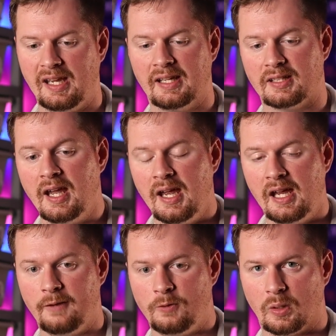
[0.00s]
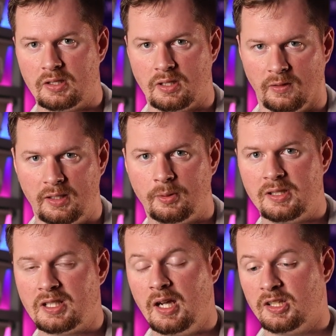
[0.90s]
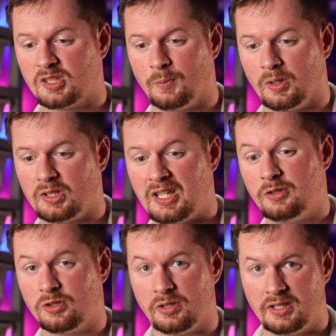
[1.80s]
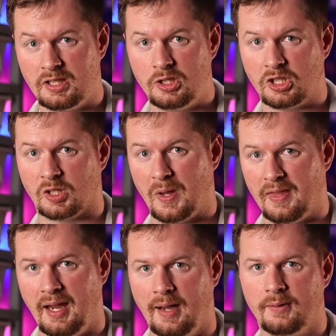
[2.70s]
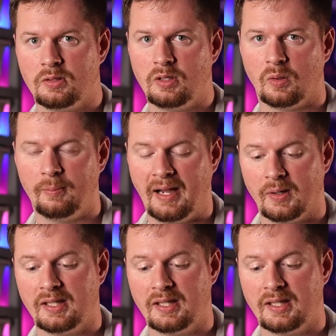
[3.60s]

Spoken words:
And if you are deliberate, smart, and strategic with how you go about